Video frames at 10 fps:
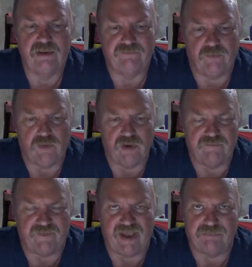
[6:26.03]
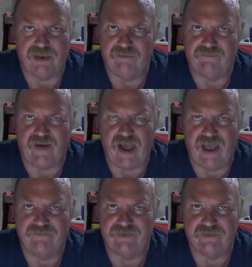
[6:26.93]
for a family of
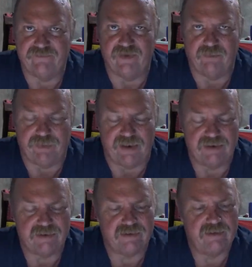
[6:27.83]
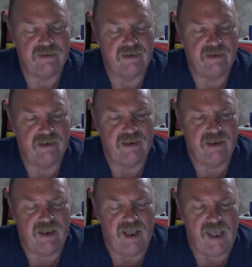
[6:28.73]
5 in the Philippines,
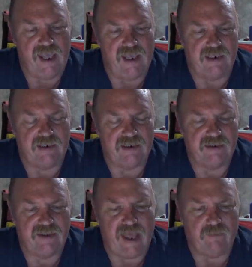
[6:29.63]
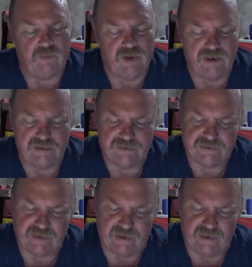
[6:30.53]
and that was